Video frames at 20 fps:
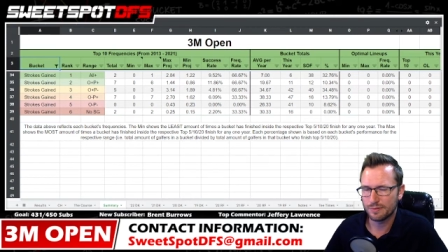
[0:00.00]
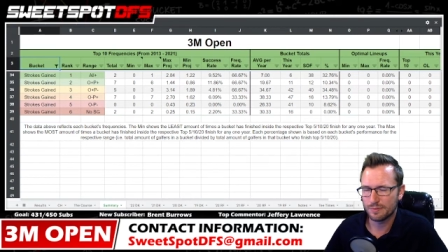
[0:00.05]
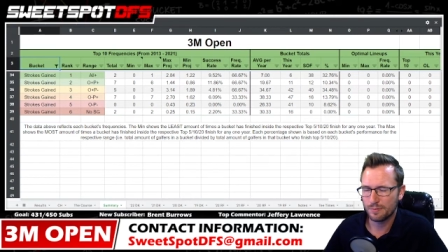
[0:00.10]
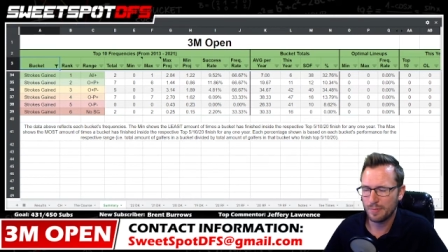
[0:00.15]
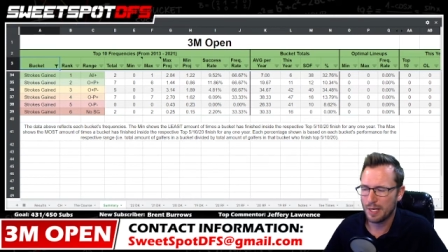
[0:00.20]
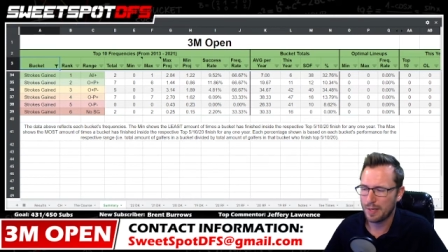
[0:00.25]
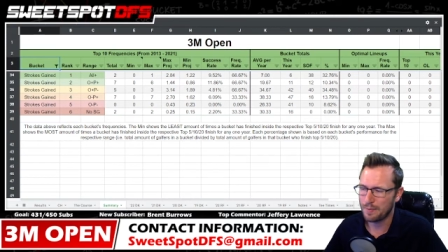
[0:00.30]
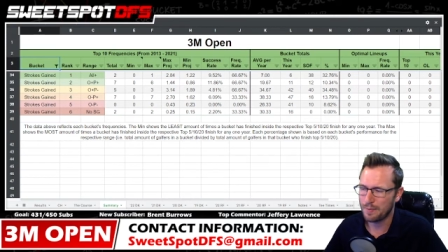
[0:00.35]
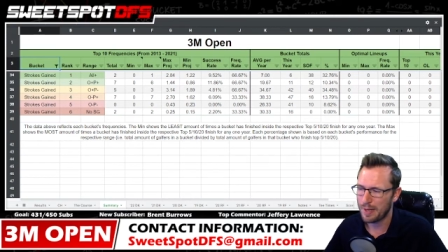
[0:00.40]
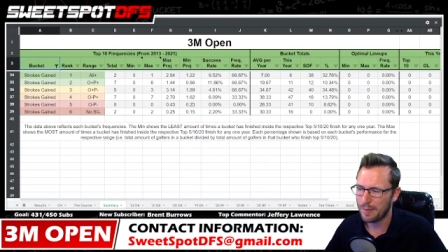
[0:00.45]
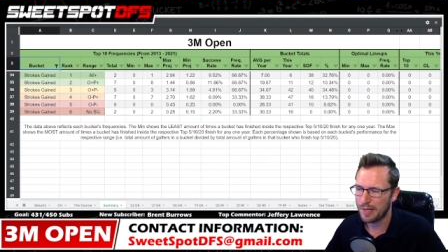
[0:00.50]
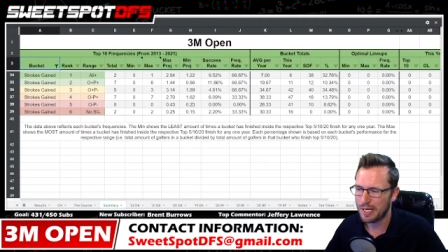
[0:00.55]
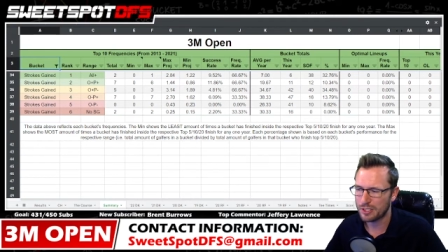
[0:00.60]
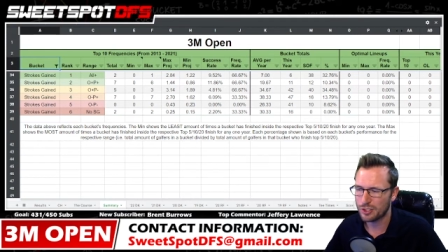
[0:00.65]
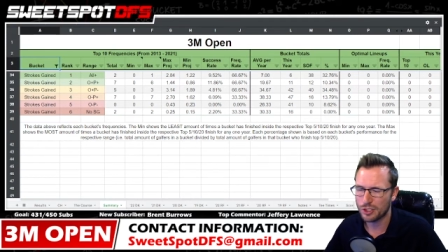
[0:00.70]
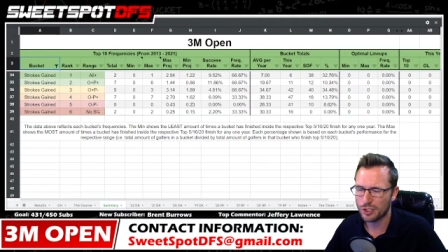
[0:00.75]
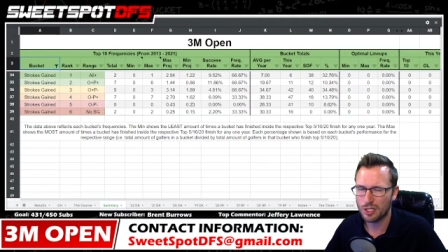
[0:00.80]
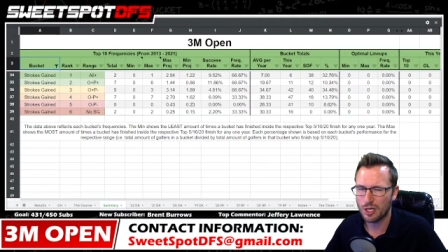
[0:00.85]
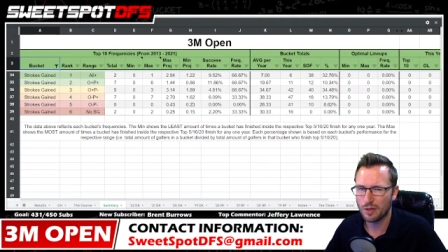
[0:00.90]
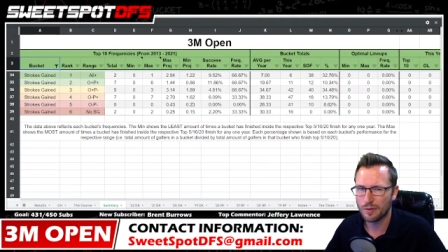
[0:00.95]
maybe I
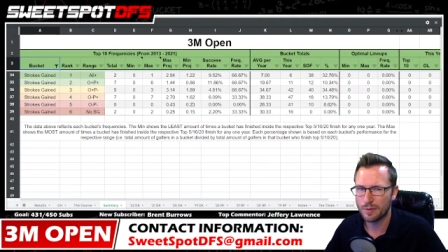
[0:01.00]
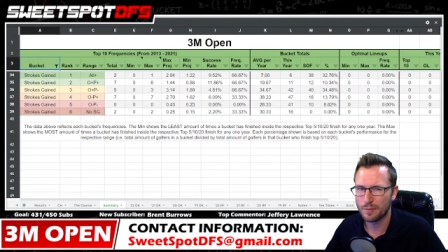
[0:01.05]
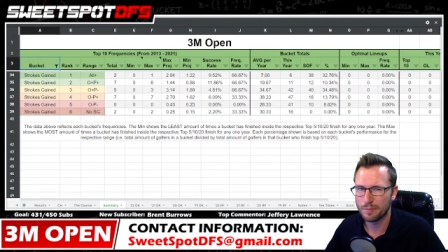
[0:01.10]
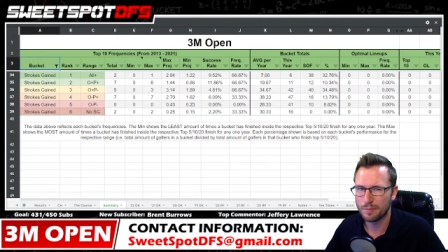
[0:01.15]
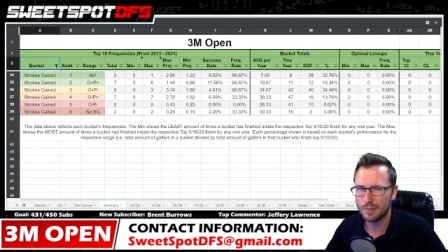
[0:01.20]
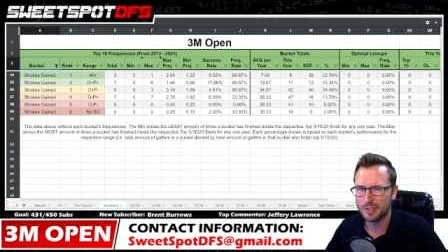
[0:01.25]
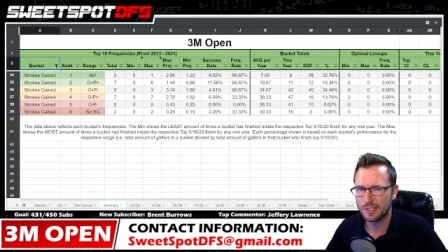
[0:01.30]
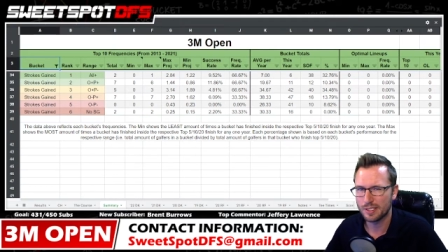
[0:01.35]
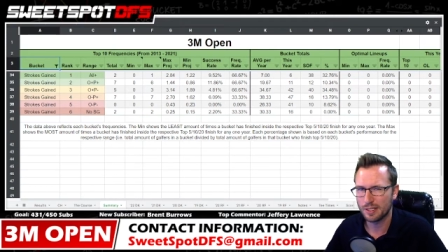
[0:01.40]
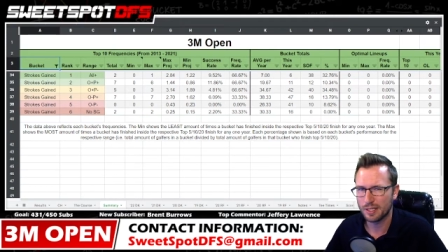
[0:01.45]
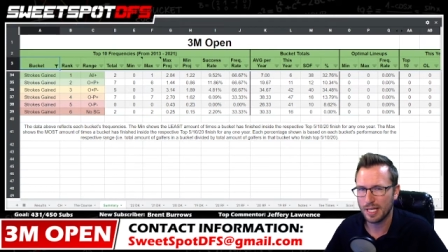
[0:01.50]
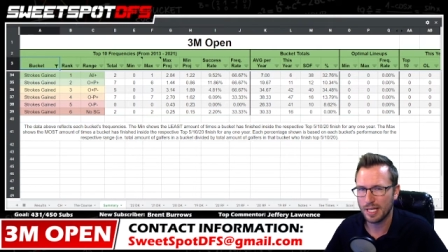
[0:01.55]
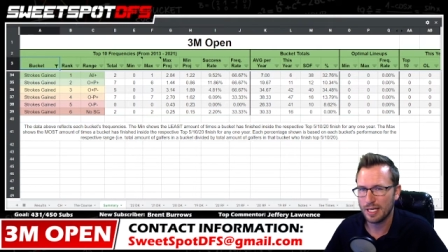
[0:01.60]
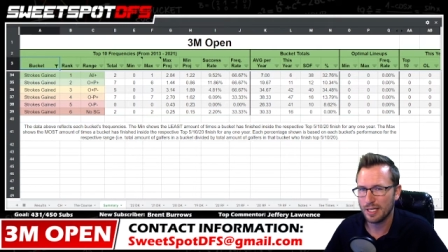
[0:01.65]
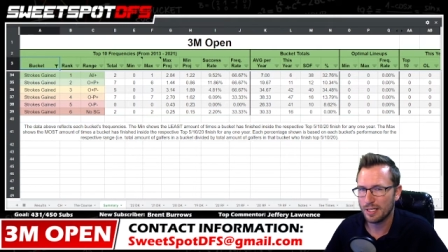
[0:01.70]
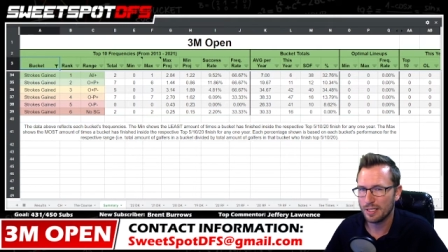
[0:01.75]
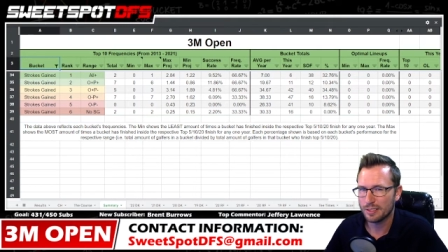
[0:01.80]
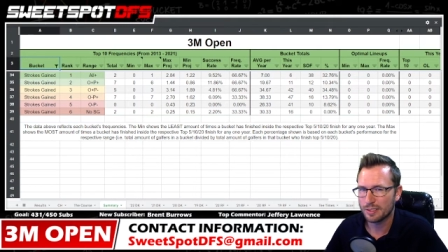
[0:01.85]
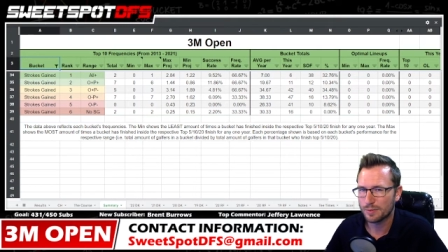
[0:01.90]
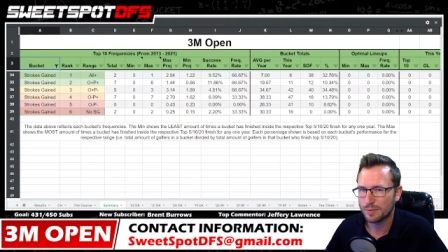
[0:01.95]
should call them
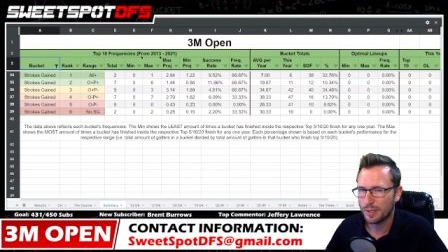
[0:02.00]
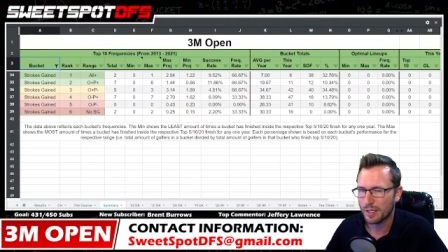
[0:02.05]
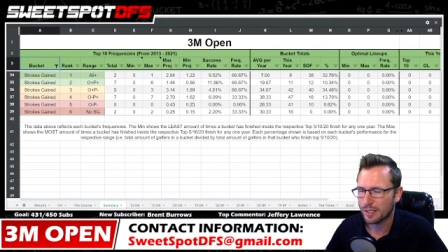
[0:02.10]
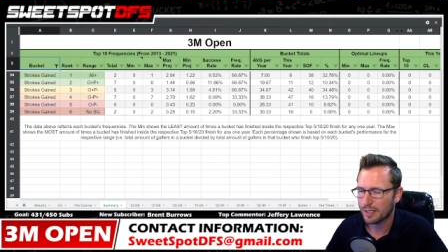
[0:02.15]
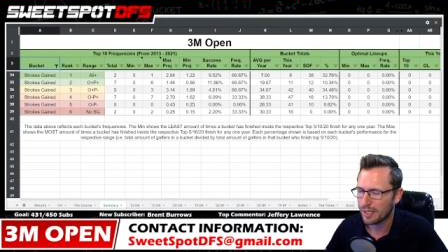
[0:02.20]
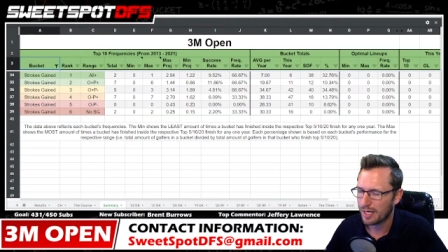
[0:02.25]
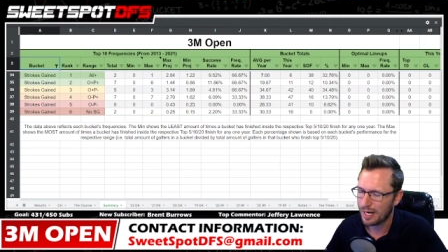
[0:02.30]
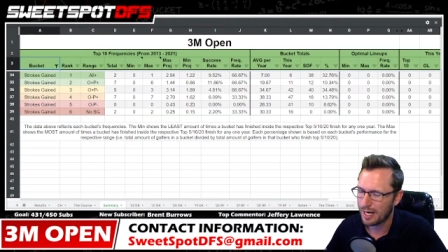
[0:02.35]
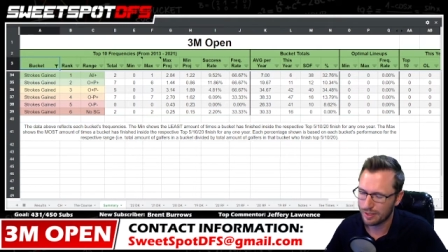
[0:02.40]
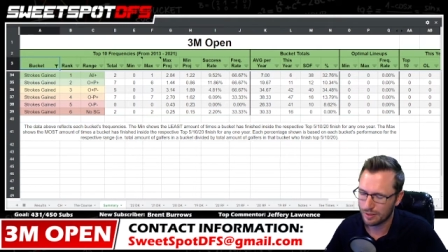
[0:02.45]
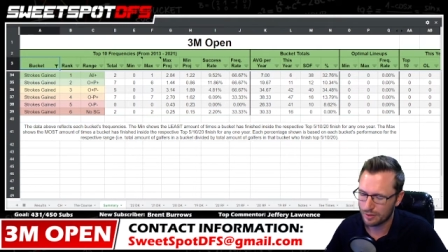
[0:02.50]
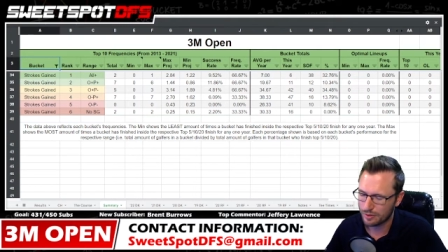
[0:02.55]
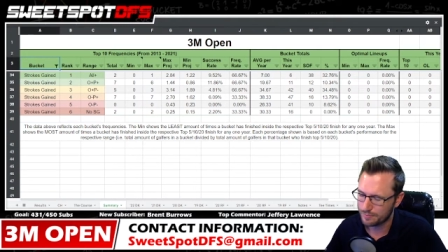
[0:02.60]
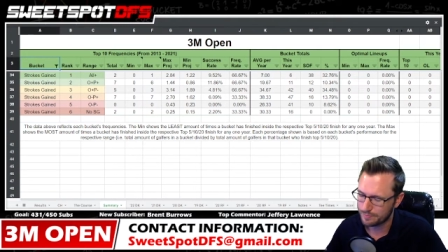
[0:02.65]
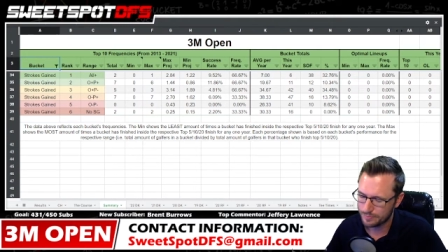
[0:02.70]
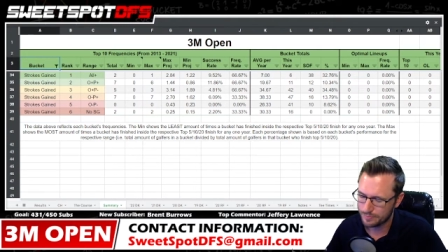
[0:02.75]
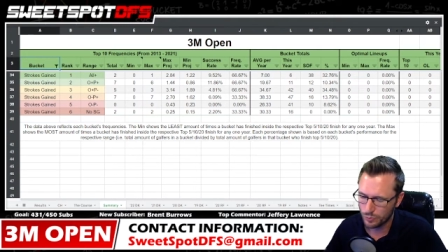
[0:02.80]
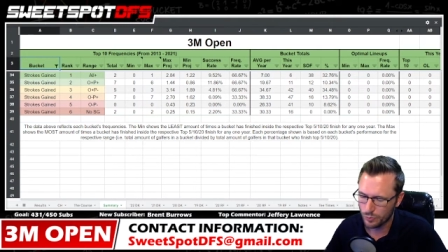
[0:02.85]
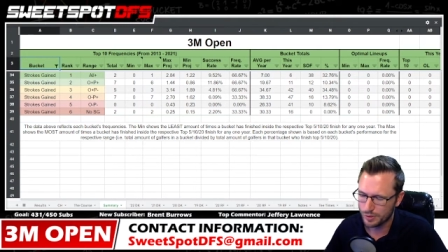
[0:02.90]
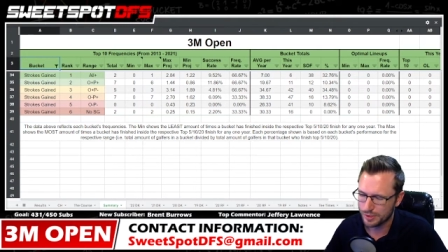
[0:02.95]
miscellaneous bucket. I don't know.
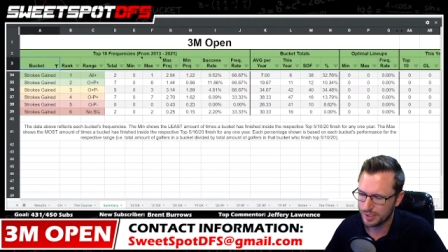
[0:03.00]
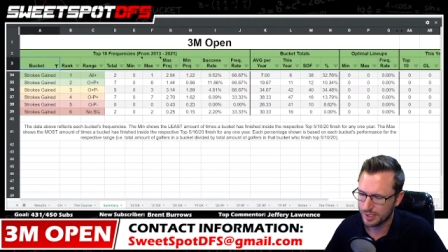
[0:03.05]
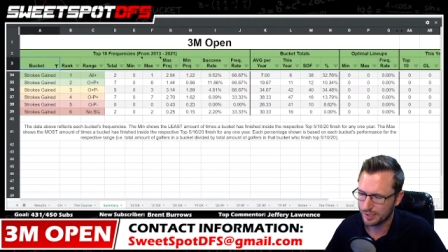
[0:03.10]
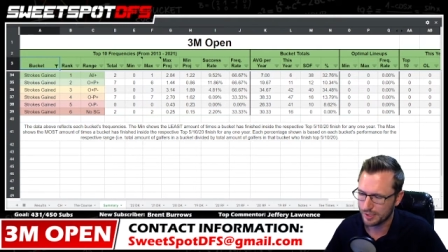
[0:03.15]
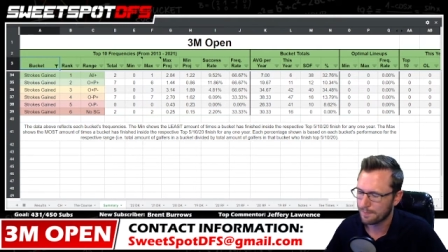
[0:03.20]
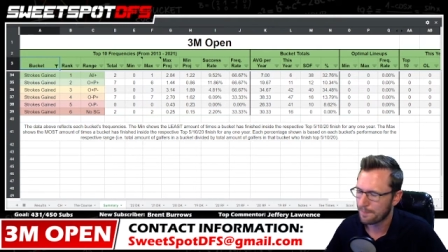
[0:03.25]
We'll see.